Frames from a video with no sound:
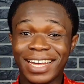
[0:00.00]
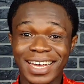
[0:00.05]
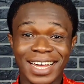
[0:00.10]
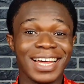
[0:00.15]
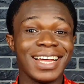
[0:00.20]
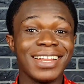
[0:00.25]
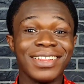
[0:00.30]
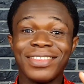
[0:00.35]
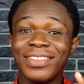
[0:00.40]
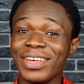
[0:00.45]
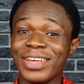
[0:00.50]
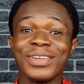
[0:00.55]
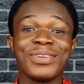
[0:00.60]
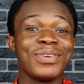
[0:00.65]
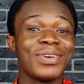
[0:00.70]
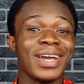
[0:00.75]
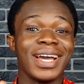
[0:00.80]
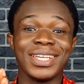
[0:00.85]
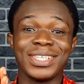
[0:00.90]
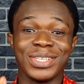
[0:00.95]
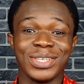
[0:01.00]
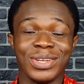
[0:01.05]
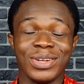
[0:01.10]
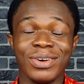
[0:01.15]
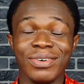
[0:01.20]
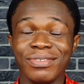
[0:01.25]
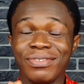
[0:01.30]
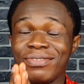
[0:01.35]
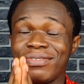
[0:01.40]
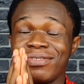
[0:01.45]
can't thank you guys
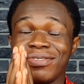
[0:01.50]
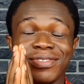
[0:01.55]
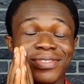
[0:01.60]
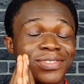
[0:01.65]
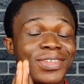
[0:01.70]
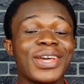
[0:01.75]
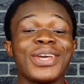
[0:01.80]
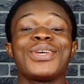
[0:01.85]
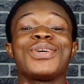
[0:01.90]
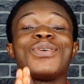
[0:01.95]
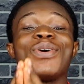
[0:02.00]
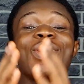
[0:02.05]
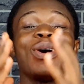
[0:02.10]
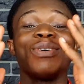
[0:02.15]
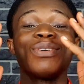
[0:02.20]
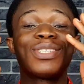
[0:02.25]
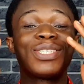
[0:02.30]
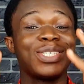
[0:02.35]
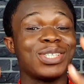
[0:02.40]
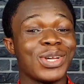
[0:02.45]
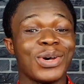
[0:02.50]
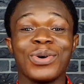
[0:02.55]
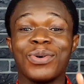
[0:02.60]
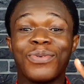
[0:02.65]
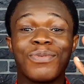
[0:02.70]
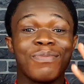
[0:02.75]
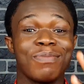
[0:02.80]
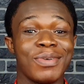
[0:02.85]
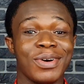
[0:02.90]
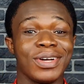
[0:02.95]
enough. Thank you all
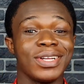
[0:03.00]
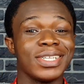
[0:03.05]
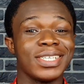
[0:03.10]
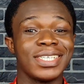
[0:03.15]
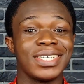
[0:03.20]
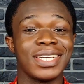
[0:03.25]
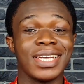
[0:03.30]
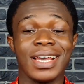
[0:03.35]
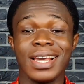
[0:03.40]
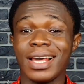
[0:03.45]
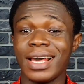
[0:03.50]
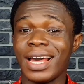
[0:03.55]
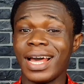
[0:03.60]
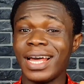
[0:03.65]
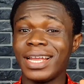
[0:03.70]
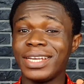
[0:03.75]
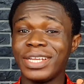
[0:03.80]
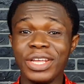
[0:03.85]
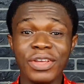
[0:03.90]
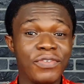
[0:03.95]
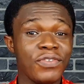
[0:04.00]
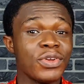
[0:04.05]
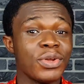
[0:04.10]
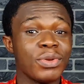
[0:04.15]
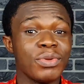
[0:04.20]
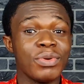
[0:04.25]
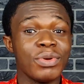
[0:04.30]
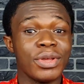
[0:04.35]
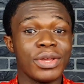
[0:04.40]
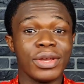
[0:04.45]
so much. And if you're
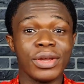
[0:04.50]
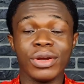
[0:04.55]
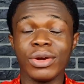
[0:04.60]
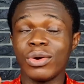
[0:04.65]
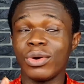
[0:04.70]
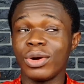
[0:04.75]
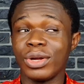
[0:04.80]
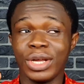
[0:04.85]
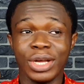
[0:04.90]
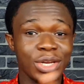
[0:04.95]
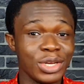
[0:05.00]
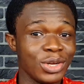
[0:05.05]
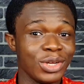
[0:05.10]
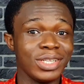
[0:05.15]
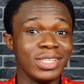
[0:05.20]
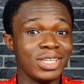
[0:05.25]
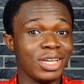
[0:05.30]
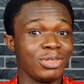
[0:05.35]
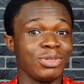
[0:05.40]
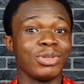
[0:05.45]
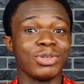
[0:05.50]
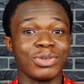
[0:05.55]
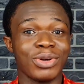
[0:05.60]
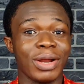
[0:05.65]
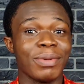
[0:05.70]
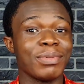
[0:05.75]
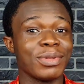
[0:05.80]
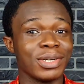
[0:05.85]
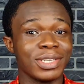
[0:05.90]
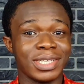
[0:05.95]
new here or you're not yet
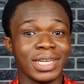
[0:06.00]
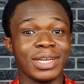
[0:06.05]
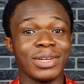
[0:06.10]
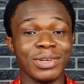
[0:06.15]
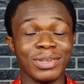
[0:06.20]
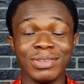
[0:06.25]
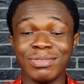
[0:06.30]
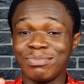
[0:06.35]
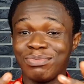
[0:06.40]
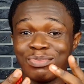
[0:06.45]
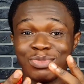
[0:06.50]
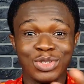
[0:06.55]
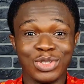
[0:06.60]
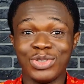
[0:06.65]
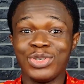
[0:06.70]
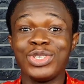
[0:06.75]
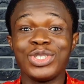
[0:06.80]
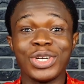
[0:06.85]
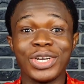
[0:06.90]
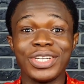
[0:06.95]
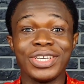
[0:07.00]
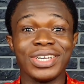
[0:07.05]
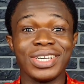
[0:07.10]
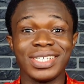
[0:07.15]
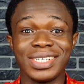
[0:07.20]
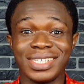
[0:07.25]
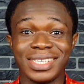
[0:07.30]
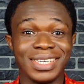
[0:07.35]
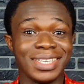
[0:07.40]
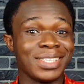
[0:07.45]
subscribed to the channel, do join
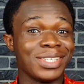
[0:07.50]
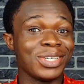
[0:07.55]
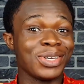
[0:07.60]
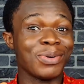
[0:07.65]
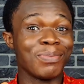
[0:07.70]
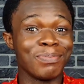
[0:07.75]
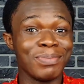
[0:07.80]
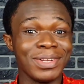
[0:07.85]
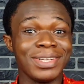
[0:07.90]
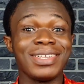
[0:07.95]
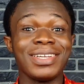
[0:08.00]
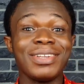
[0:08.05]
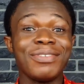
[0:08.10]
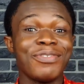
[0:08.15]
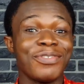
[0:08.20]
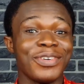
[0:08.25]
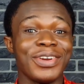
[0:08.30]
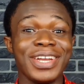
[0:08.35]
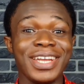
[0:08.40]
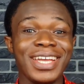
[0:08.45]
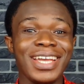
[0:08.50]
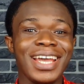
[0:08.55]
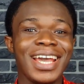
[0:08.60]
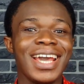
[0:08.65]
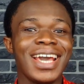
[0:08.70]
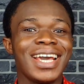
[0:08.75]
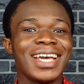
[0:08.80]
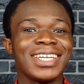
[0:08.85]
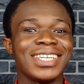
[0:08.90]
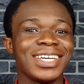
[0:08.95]
us. It's completely free.
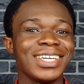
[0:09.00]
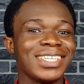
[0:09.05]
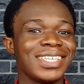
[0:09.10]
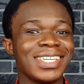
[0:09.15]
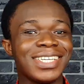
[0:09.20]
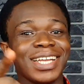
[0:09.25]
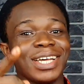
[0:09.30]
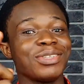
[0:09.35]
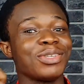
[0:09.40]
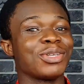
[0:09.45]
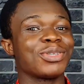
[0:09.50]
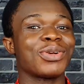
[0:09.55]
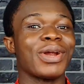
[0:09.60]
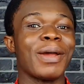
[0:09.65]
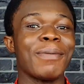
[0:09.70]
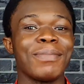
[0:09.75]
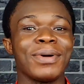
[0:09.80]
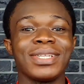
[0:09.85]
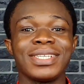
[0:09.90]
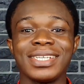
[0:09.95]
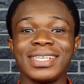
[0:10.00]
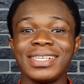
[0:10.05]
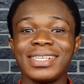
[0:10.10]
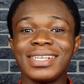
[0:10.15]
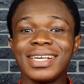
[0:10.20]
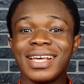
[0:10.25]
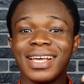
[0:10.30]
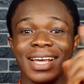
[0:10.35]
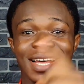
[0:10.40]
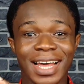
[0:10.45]
Just hit that subscribe button
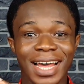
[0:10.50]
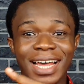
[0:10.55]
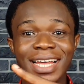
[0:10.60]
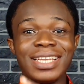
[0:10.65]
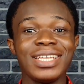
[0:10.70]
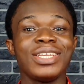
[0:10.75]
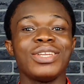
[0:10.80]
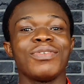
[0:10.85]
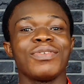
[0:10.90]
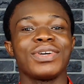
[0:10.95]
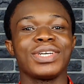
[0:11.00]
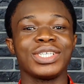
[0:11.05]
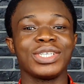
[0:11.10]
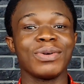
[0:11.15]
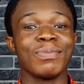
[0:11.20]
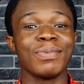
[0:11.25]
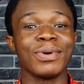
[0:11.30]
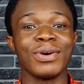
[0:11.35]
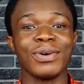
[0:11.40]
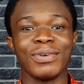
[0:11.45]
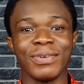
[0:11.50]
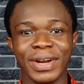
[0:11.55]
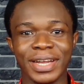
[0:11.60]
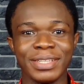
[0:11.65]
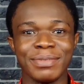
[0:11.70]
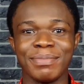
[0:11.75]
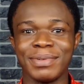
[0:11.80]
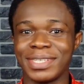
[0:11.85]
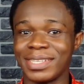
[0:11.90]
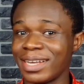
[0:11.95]
and the notification bell
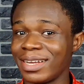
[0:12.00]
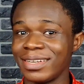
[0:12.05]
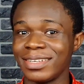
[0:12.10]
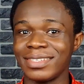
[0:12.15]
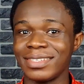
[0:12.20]
right beside